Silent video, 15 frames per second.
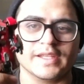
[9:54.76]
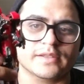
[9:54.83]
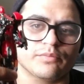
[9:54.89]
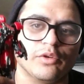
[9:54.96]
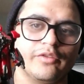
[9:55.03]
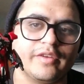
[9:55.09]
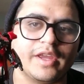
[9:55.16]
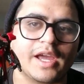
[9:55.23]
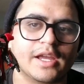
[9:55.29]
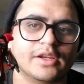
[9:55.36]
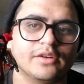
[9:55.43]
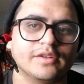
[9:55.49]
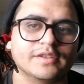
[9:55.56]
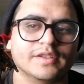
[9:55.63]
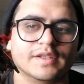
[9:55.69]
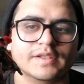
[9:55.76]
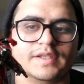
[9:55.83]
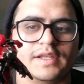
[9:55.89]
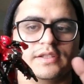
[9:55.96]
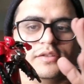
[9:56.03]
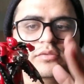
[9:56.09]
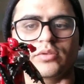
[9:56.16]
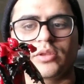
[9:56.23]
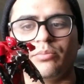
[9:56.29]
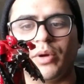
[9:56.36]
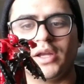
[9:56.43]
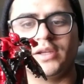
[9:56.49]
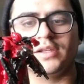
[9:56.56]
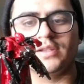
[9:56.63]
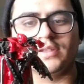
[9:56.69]
movie accurate to the sense with the
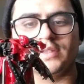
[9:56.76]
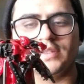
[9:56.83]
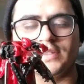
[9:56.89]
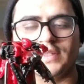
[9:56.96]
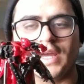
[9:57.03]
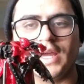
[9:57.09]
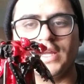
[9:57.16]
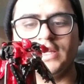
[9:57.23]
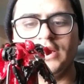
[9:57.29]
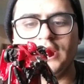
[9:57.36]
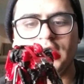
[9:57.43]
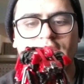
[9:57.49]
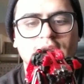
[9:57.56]
body and the design,